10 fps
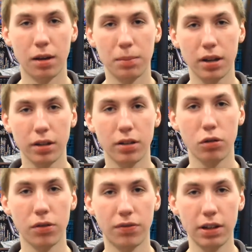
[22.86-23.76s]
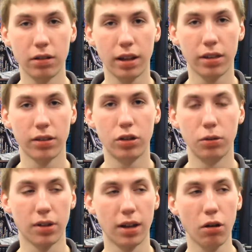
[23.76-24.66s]
be good to do a video like this too,
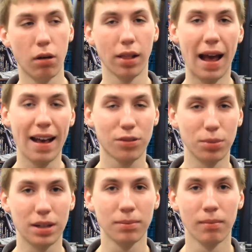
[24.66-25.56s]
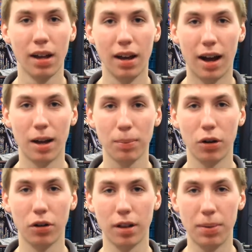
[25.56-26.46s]
because I know last week I
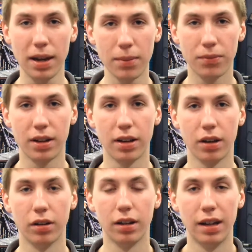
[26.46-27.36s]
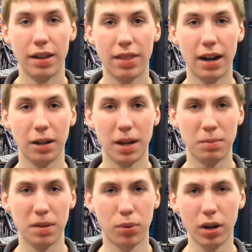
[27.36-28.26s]
uploaded a pickup video that
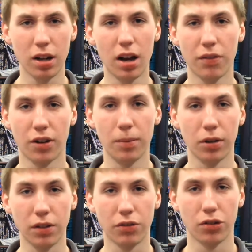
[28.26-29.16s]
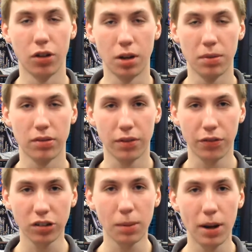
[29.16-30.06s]
I'd been putting off for uploading for so long, because the
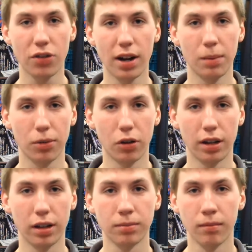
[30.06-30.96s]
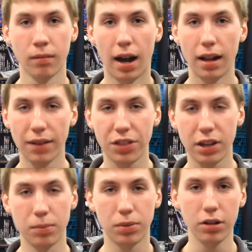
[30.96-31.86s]
first time I tried uploading it, I left the
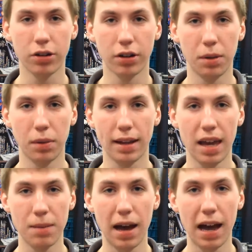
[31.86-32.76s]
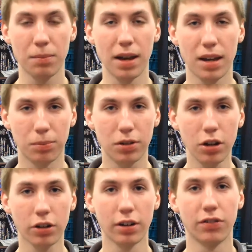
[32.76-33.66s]
computer, and then when I came back, my
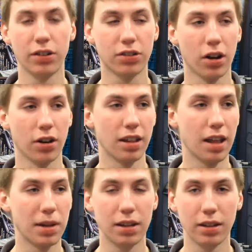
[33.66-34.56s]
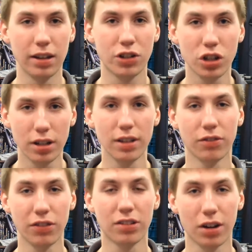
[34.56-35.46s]
computer had restarted, and I mean, it shouldn't
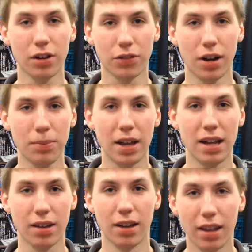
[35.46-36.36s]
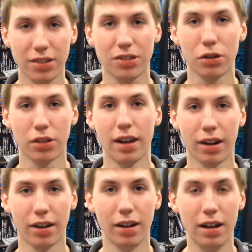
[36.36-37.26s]
restart for updates unless you're
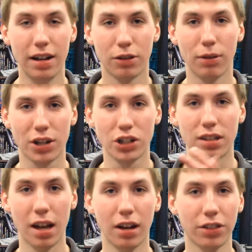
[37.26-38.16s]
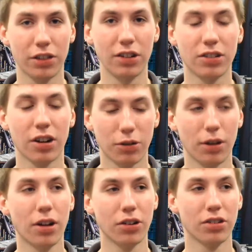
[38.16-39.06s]
there to actually tell it to restart, so
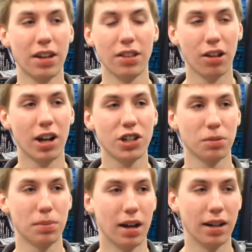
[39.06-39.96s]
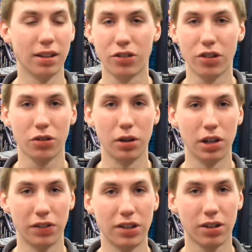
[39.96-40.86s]
I don't understand the logic behind it's just going
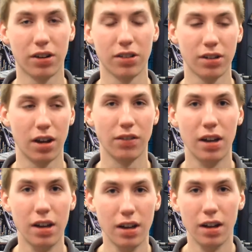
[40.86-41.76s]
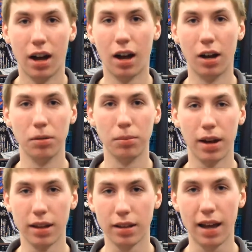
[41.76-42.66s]
to restart itself.
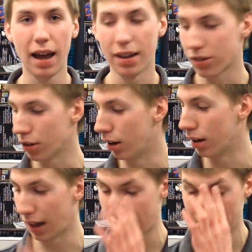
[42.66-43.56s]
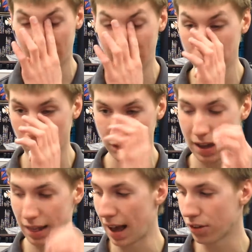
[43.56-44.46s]
But yeah, so I uploaded
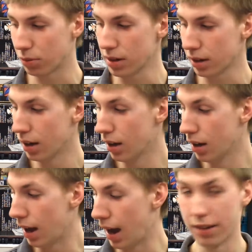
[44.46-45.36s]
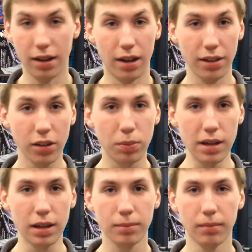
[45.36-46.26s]
that last week, and this
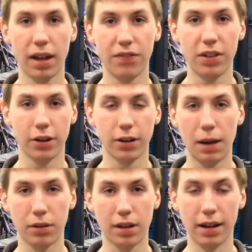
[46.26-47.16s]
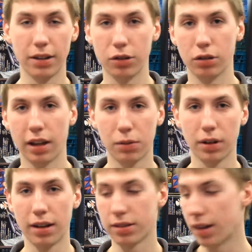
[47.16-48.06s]
week, I figured I would kind of do like what
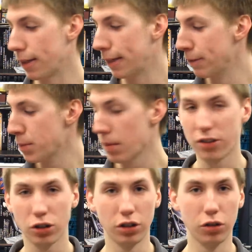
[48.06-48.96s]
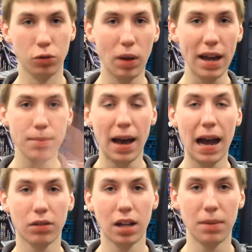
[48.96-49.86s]
I said I was going to do way
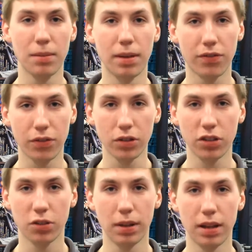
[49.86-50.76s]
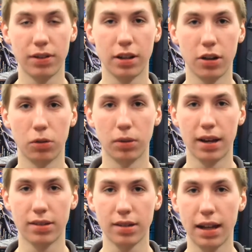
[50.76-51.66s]
back when I made my first display video, when
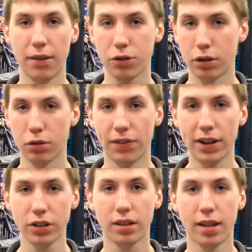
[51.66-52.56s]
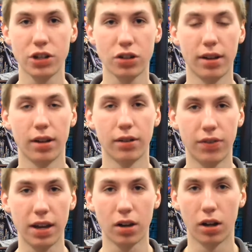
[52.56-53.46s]
I said I was going to eventually touch on
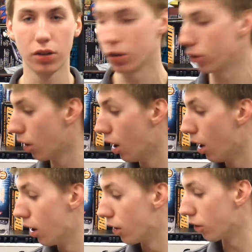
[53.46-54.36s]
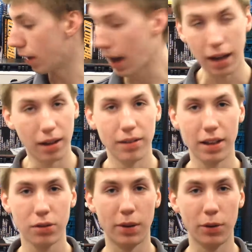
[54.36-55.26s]
fake consoles. So yeah,
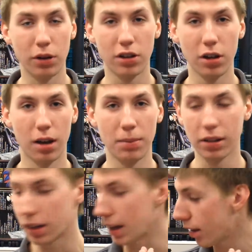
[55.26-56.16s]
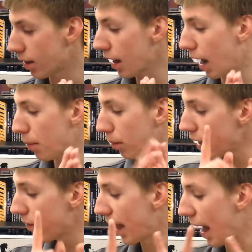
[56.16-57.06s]
that's what I'm going to be looking at today. I
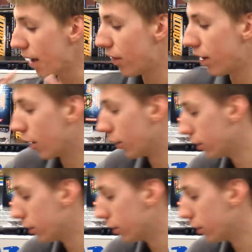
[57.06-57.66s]
believe in that video,